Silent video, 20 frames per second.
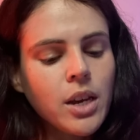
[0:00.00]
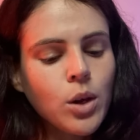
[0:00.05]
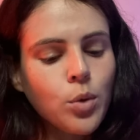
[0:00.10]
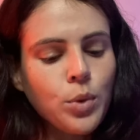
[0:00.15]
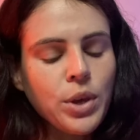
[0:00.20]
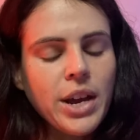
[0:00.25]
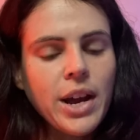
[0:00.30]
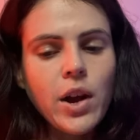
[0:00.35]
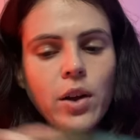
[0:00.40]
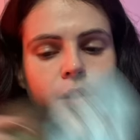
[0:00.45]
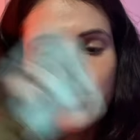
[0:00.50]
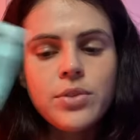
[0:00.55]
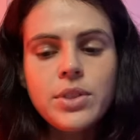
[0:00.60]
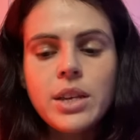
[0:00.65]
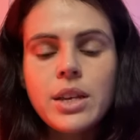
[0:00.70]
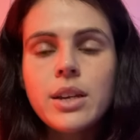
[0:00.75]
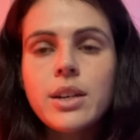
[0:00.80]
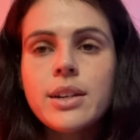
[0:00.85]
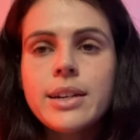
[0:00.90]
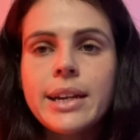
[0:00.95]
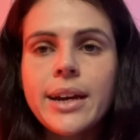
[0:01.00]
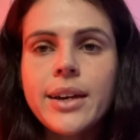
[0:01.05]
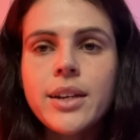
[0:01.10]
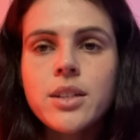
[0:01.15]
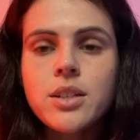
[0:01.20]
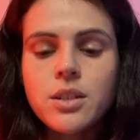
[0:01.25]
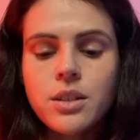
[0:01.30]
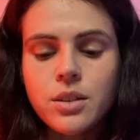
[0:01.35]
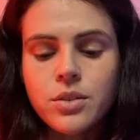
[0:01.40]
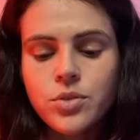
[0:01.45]
We have the
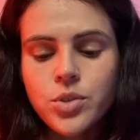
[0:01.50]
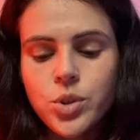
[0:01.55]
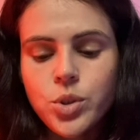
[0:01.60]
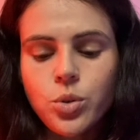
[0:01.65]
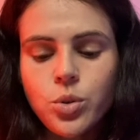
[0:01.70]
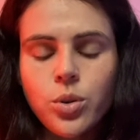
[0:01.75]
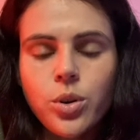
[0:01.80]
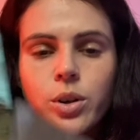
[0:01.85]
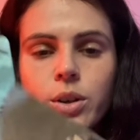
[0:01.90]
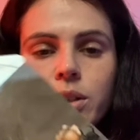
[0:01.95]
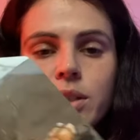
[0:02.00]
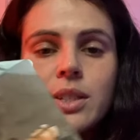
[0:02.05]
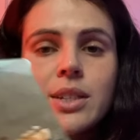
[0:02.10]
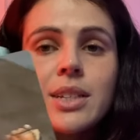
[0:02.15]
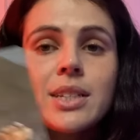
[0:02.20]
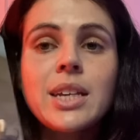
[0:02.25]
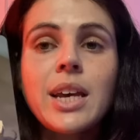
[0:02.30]
Knight of Swords,